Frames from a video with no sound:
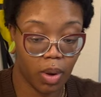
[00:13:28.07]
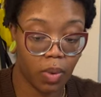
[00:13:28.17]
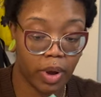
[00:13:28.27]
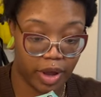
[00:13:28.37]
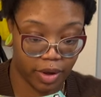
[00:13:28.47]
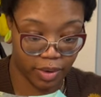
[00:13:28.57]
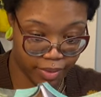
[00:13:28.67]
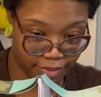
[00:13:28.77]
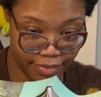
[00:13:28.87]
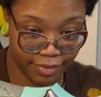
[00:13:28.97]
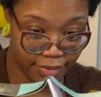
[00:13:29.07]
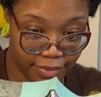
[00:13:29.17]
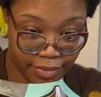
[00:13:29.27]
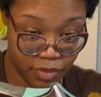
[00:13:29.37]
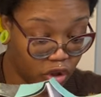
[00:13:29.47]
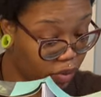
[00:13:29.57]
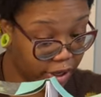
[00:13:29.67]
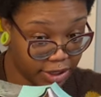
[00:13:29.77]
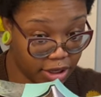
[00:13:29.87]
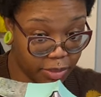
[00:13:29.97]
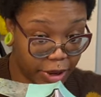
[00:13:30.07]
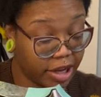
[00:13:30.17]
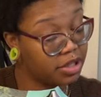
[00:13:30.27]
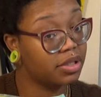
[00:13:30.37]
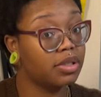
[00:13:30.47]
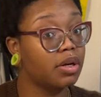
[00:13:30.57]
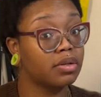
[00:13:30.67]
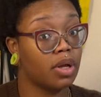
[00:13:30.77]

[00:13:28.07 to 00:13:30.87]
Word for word: Well, the rest of the page is stuck